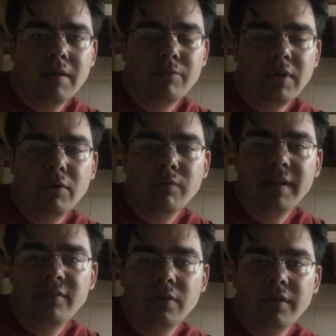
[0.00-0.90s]
a real
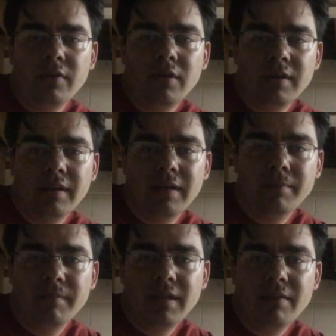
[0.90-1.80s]
red-tailed hawk.
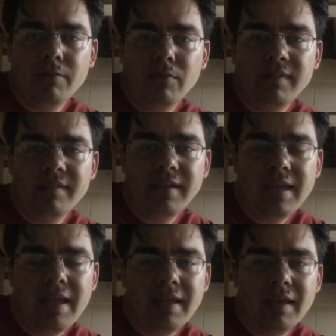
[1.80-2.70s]
Um, it, once I
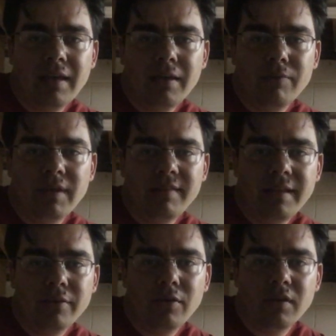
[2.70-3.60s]
get a
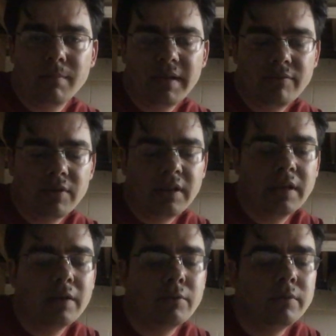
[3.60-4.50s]
red-tailed hawk of my very
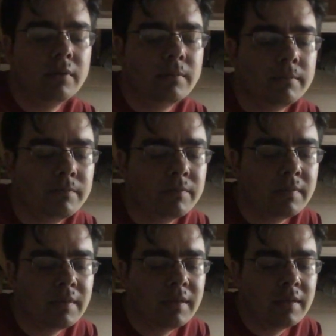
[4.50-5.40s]
own,
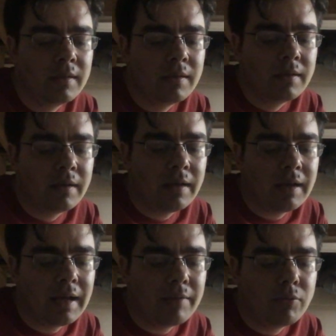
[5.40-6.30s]

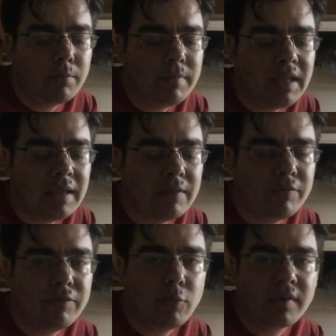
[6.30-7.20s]
I will be
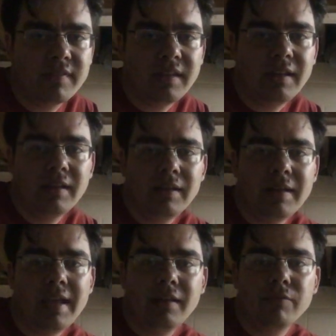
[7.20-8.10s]
enforcing
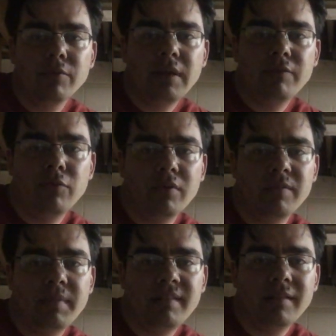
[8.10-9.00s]
negative
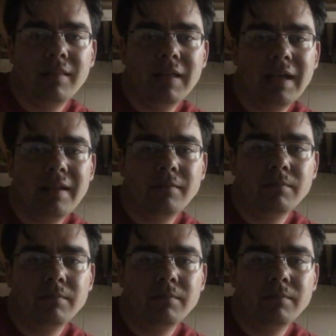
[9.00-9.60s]
reinforcements a lot.